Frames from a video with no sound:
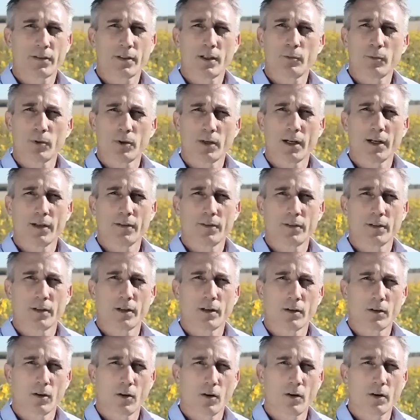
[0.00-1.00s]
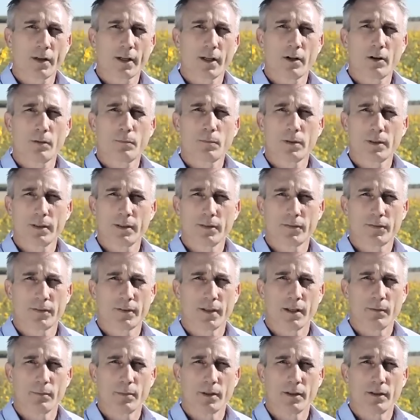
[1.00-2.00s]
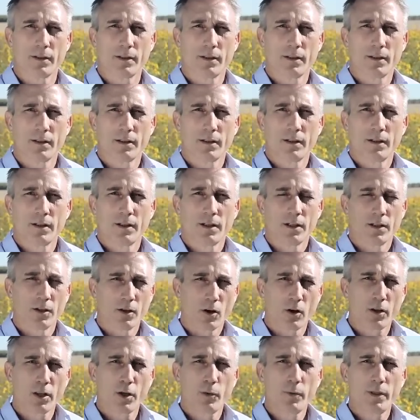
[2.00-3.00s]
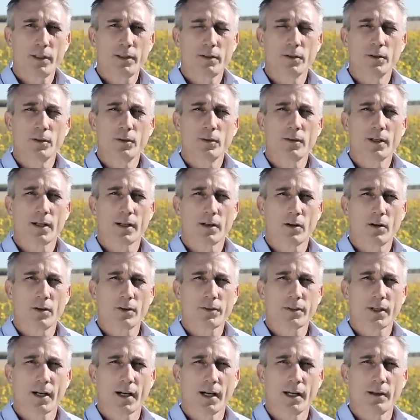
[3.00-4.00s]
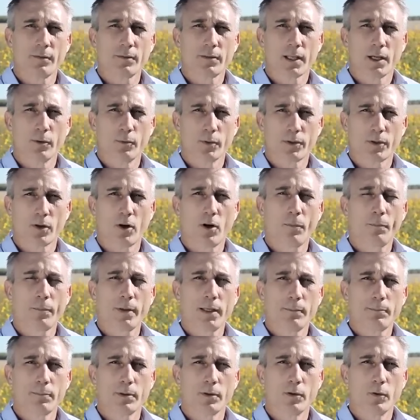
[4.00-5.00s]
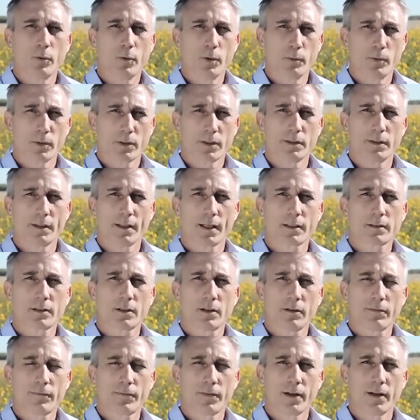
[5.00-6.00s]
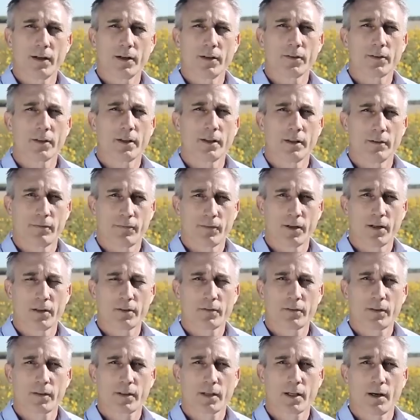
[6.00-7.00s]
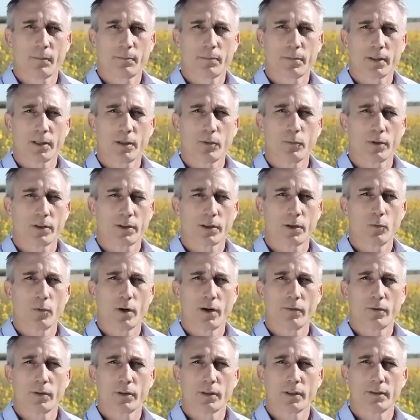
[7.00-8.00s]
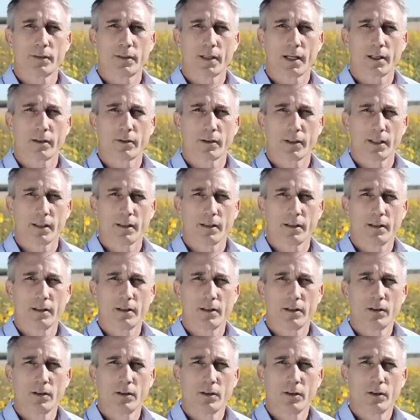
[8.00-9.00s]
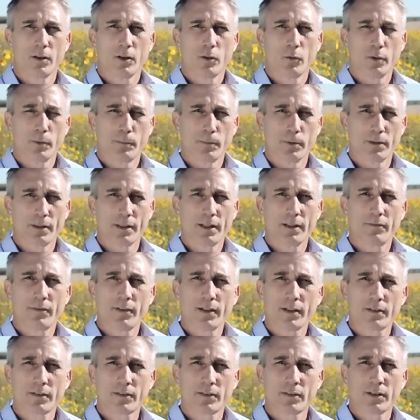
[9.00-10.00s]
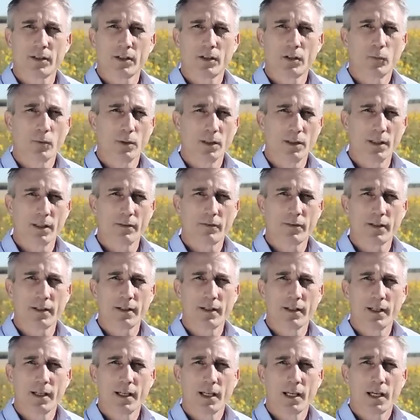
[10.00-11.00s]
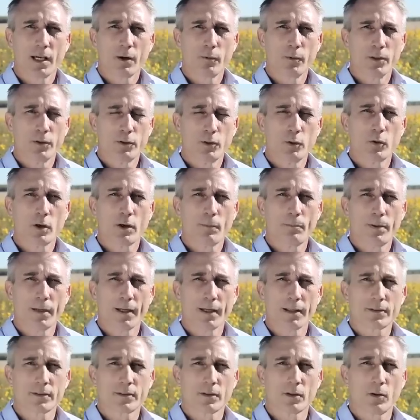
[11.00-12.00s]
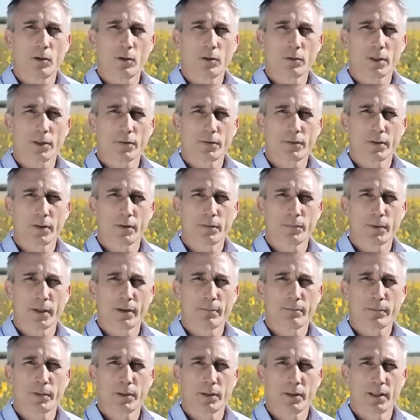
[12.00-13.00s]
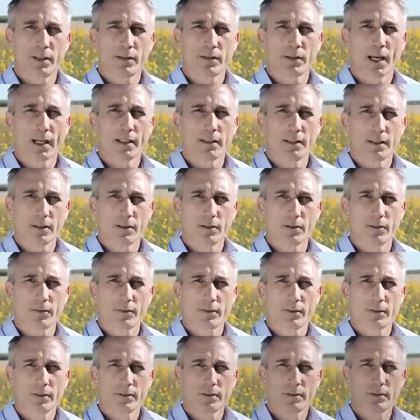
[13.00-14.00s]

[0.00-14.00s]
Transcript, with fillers: summarized in our long-held belief statement. In all that we do, at all times, and with all people, we will conduct our affairs and the affairs of the company with unwavering integrity. We believe this, we live it, and we do our best to hold ourselves up to these ideals.